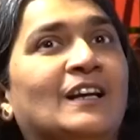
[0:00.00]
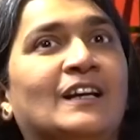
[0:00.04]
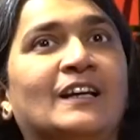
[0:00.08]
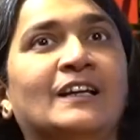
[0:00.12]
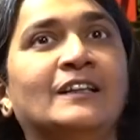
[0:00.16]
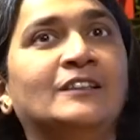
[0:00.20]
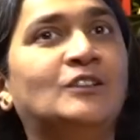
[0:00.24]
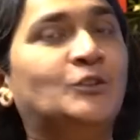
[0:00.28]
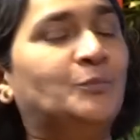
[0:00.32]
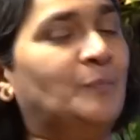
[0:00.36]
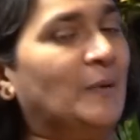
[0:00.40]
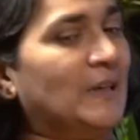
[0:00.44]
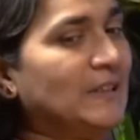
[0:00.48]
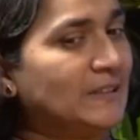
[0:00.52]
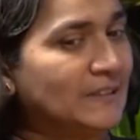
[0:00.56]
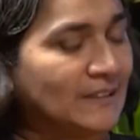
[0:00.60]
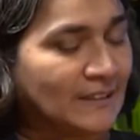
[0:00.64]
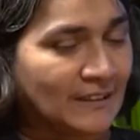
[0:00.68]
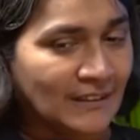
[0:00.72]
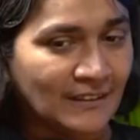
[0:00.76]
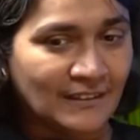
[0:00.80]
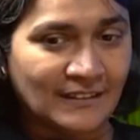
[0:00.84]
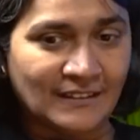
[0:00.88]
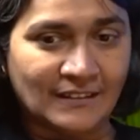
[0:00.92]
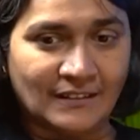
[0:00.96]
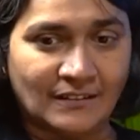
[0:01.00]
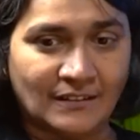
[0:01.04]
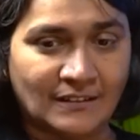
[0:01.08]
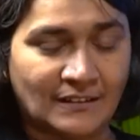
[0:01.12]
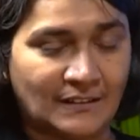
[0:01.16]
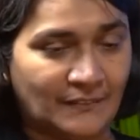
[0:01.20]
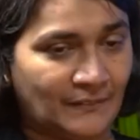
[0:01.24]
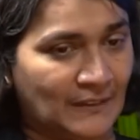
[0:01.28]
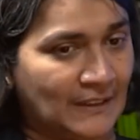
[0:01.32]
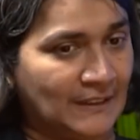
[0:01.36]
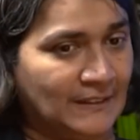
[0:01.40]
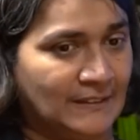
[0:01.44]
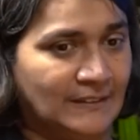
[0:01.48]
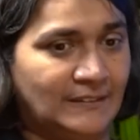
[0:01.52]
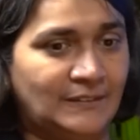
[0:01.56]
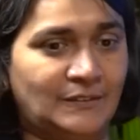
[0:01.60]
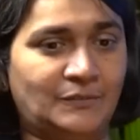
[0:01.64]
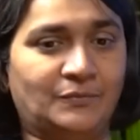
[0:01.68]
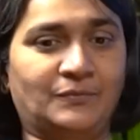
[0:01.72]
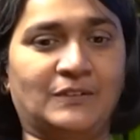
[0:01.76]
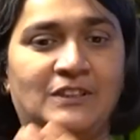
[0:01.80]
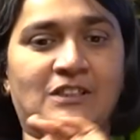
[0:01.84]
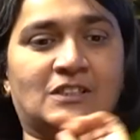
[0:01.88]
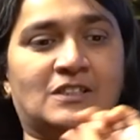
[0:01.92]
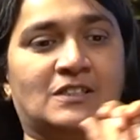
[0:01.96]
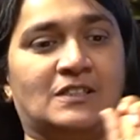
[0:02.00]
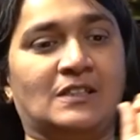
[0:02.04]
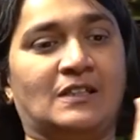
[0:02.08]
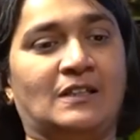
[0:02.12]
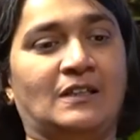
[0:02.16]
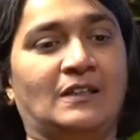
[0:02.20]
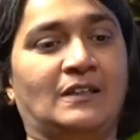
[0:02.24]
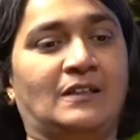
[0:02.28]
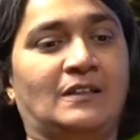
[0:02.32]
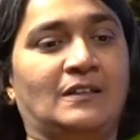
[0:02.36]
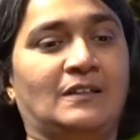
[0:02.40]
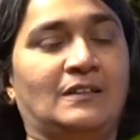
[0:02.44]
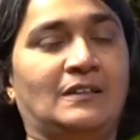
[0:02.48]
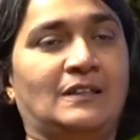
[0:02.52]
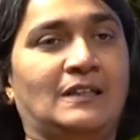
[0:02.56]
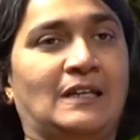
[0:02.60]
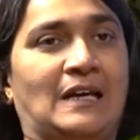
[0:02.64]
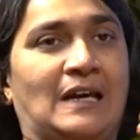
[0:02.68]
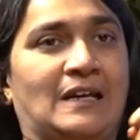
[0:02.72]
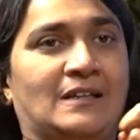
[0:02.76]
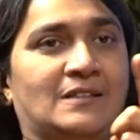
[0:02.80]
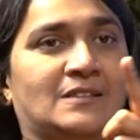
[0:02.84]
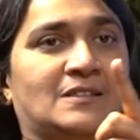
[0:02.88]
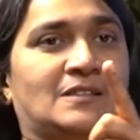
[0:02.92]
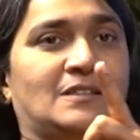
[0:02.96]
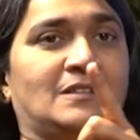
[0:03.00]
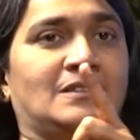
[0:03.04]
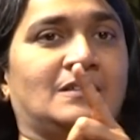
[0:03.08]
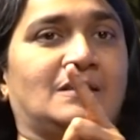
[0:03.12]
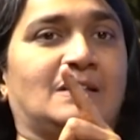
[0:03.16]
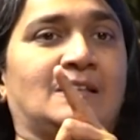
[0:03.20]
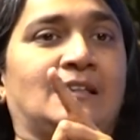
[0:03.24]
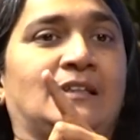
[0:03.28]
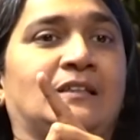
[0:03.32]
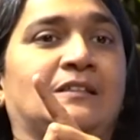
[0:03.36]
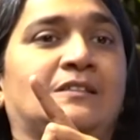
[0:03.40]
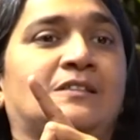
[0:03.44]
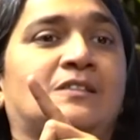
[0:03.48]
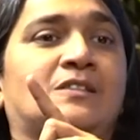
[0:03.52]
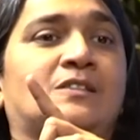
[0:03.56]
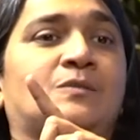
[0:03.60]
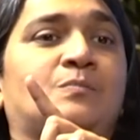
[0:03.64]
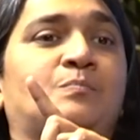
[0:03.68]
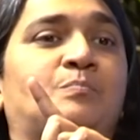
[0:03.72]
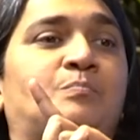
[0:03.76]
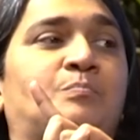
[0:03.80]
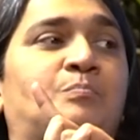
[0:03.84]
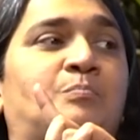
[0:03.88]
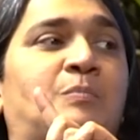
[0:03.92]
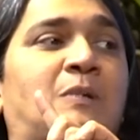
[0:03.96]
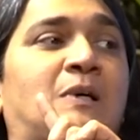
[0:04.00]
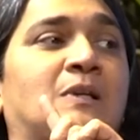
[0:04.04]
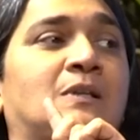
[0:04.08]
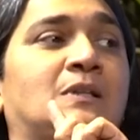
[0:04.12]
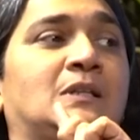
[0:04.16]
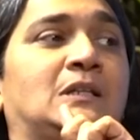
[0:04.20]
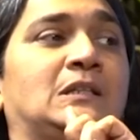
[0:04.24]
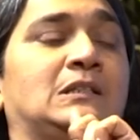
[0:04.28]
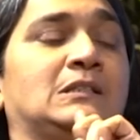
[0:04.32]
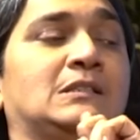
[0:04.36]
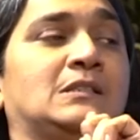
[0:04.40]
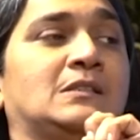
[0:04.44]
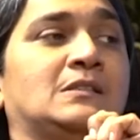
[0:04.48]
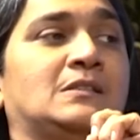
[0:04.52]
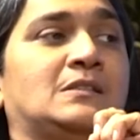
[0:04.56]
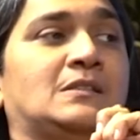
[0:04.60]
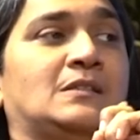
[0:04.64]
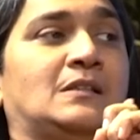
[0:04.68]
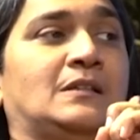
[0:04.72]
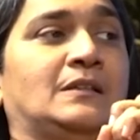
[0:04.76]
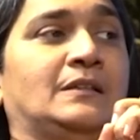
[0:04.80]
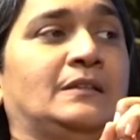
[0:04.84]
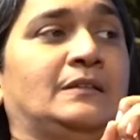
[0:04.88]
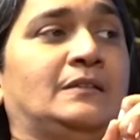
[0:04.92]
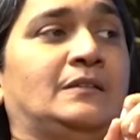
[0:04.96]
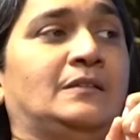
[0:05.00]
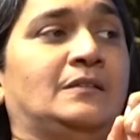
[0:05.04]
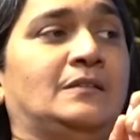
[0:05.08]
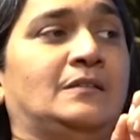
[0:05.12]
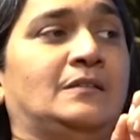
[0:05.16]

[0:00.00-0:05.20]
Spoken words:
It's basically a device which cyclically accelerates particles inside,